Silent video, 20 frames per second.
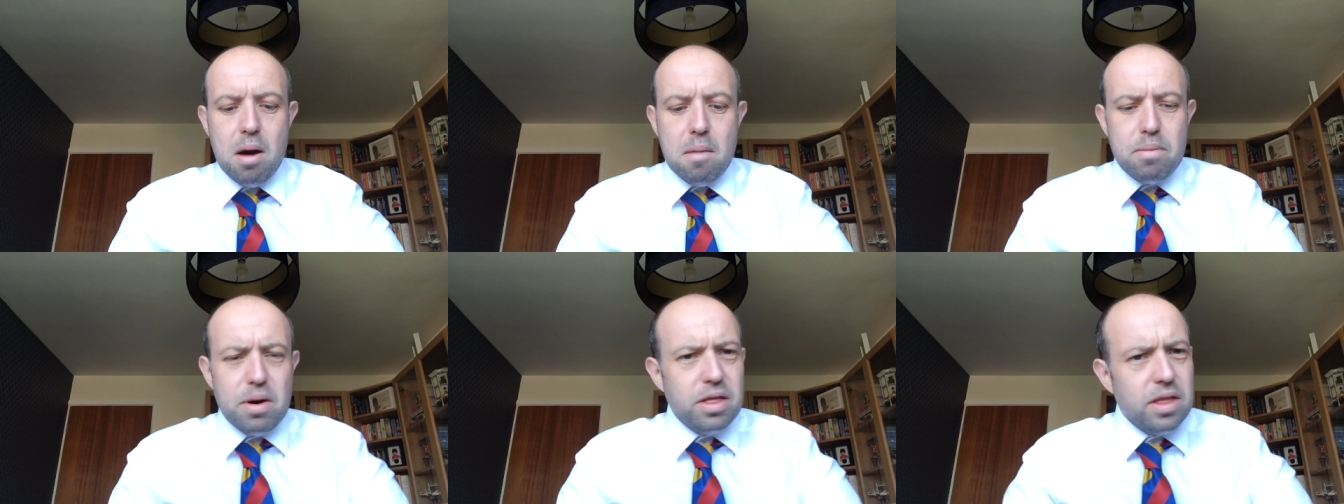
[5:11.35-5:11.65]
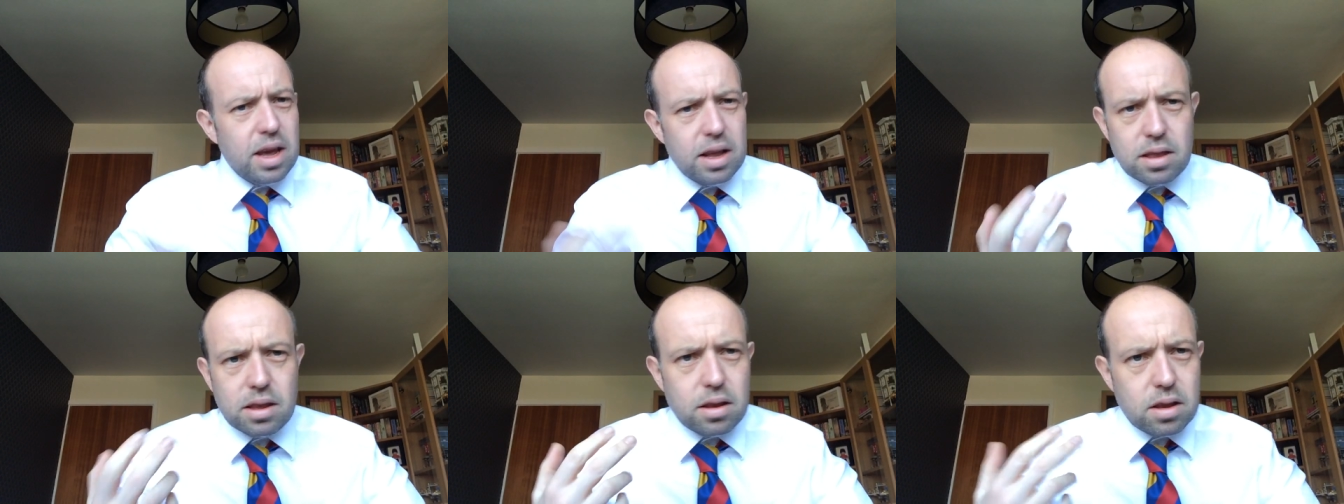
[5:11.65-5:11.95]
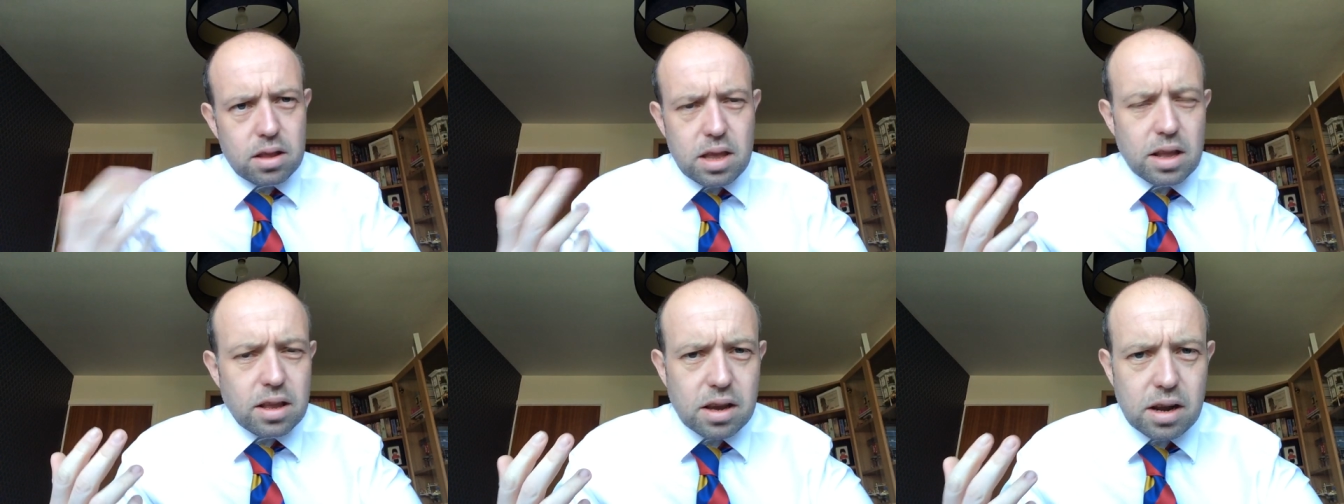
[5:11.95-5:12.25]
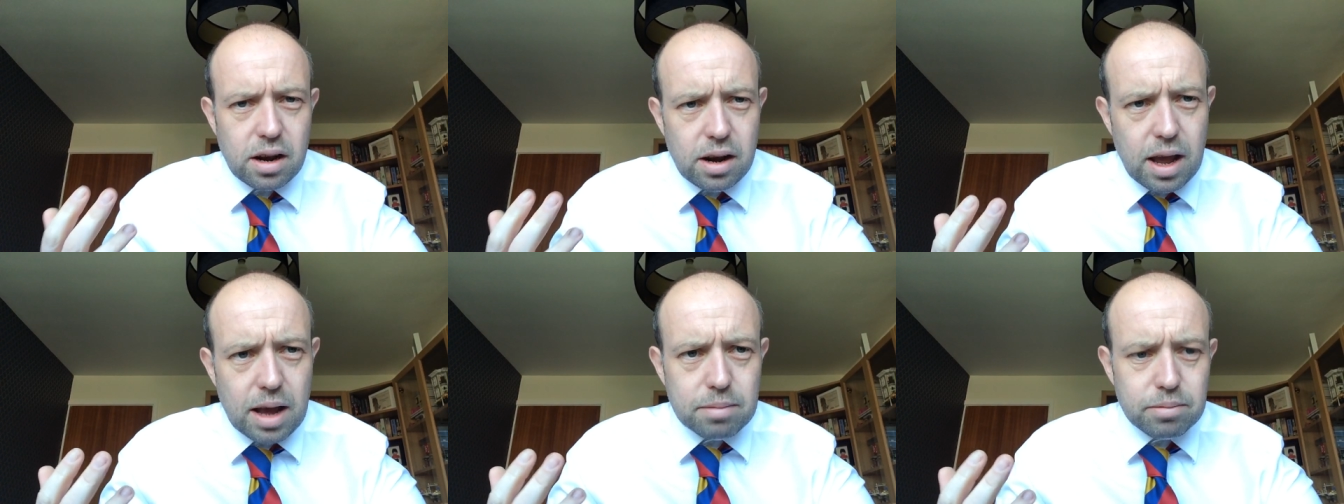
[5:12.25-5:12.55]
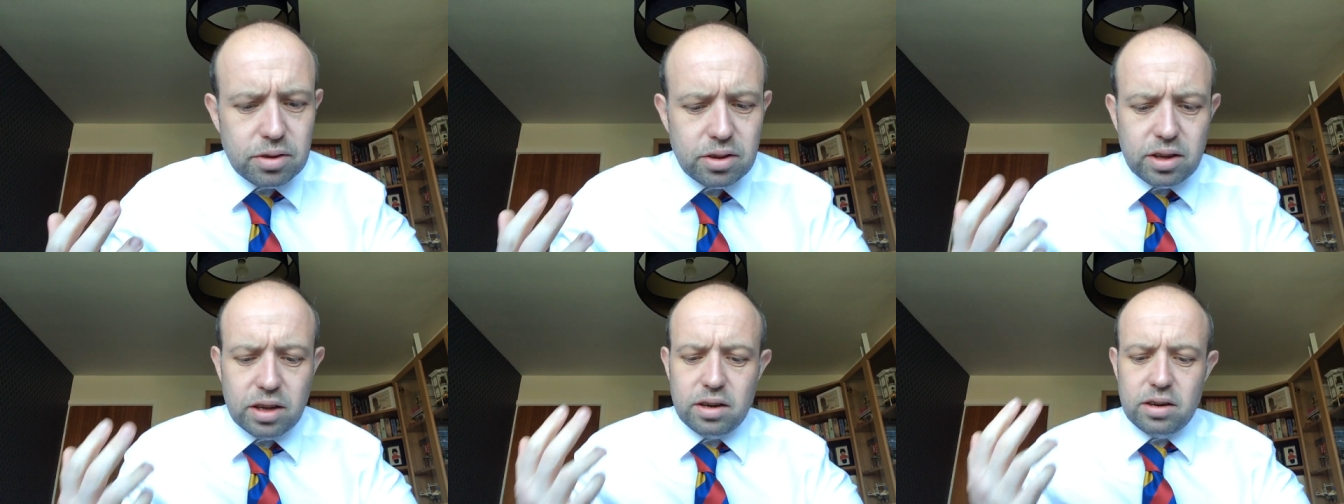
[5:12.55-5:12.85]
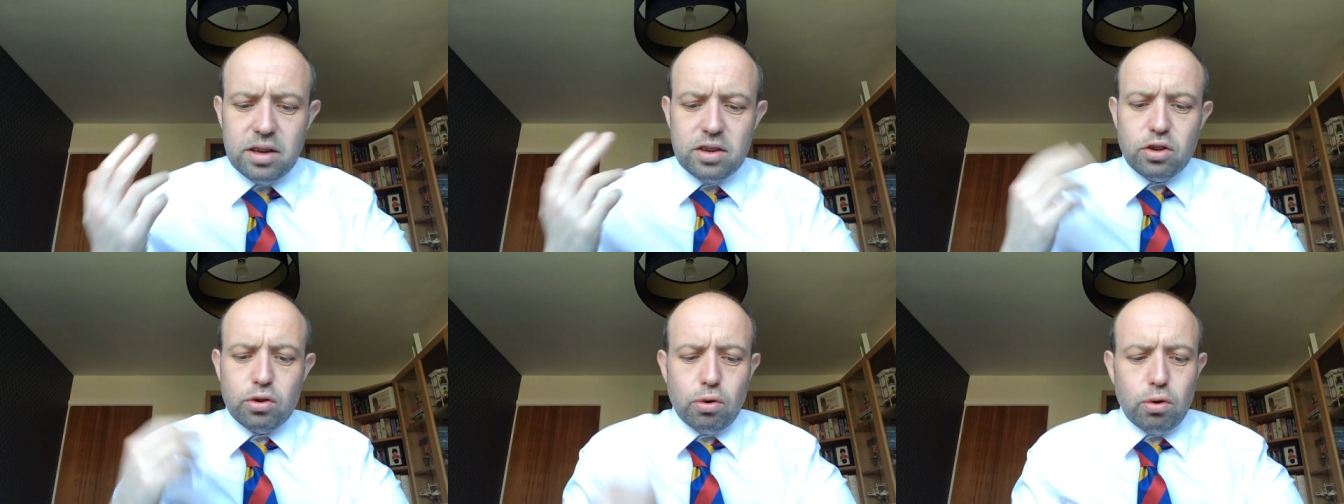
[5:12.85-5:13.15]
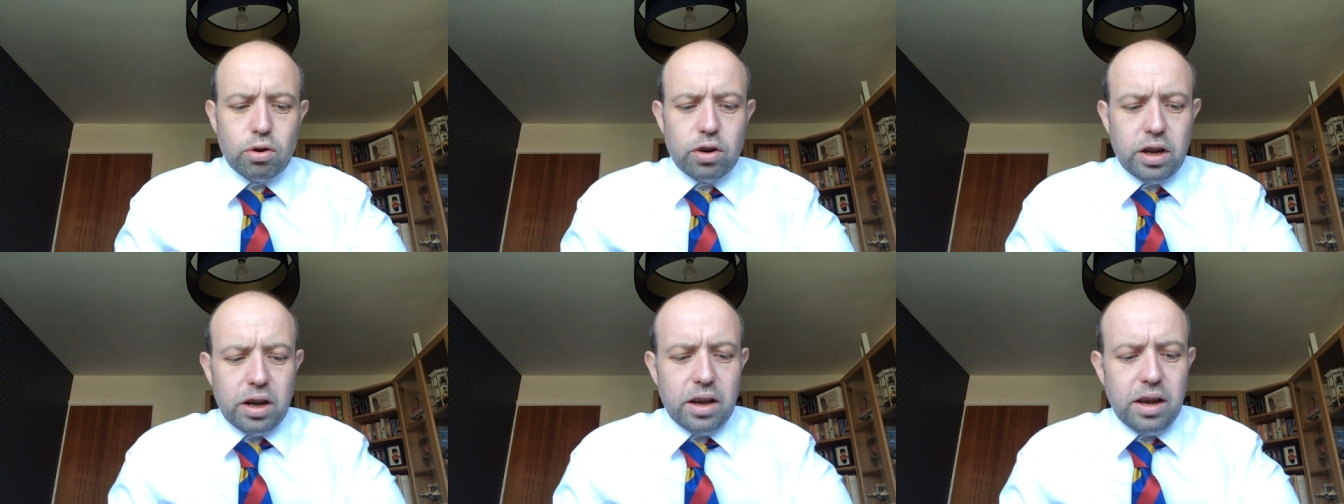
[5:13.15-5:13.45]
but they'd collapsed in
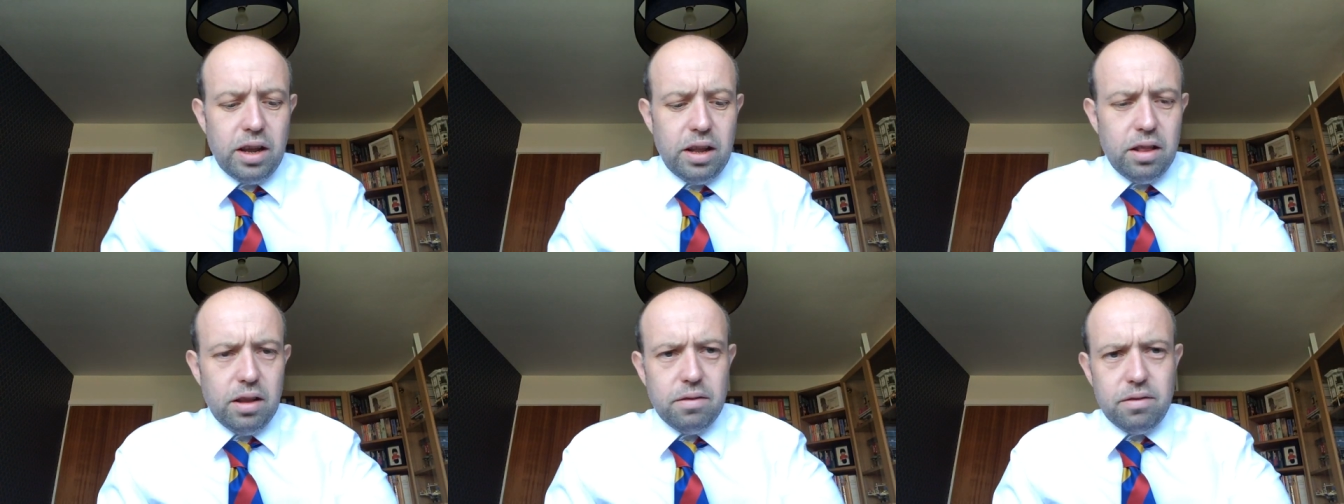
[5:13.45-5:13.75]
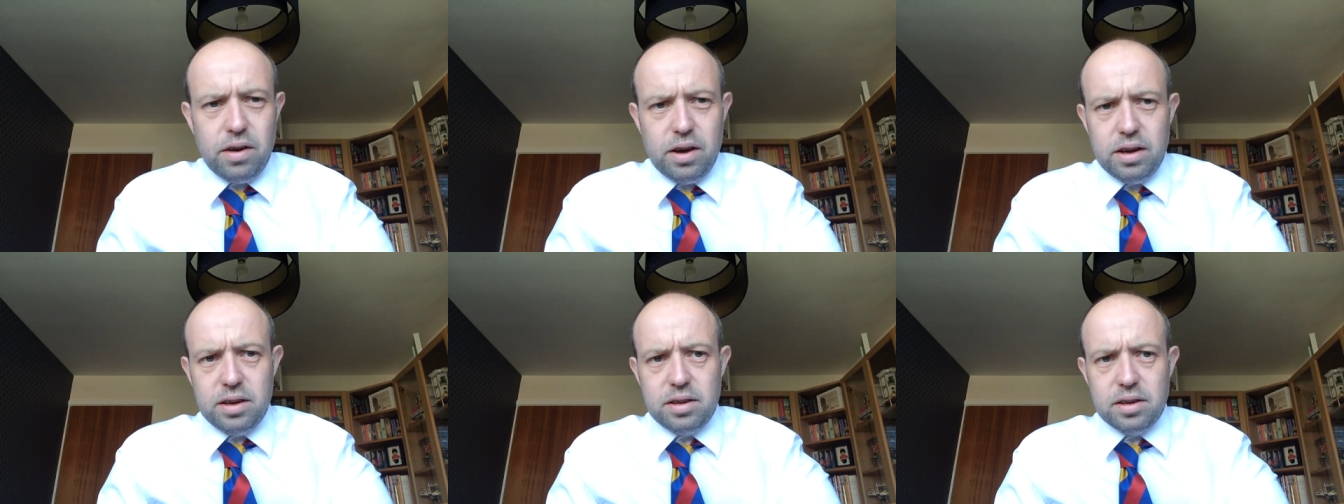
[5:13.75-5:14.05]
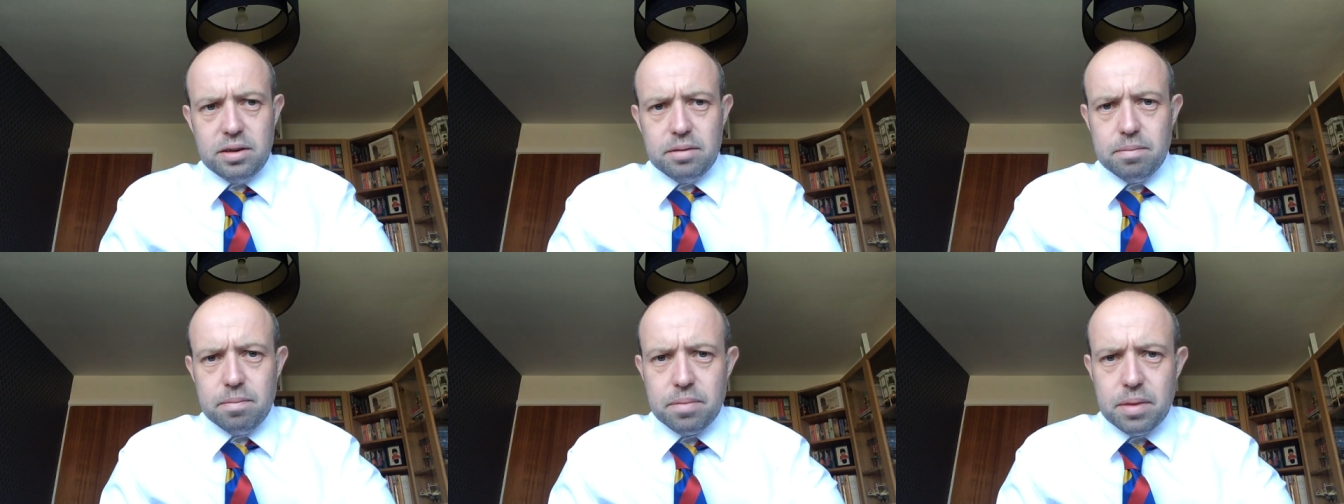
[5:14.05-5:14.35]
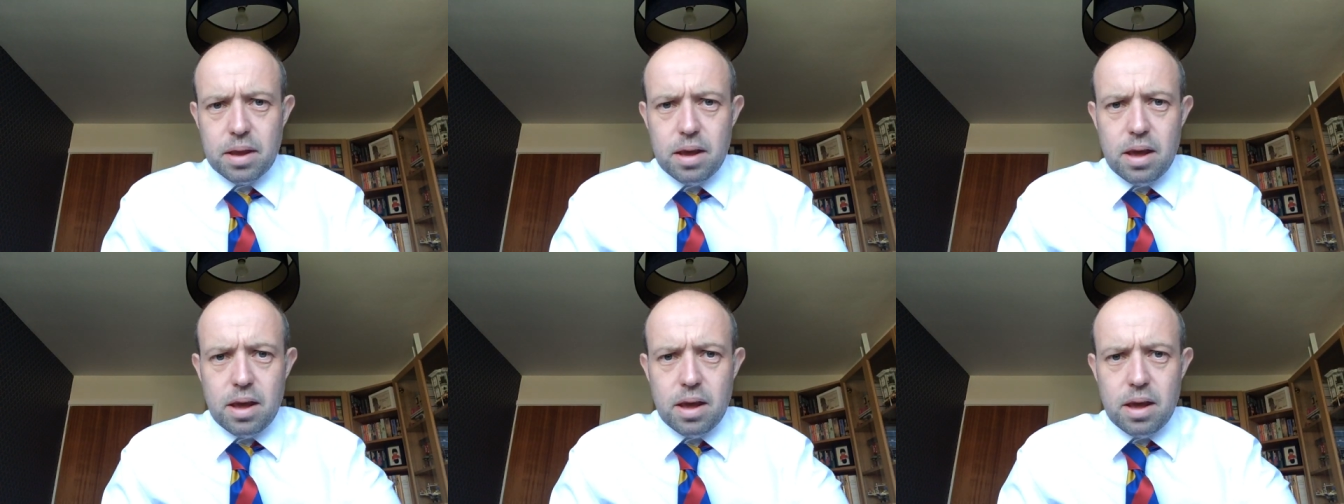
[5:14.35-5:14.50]
disorder in the fighting.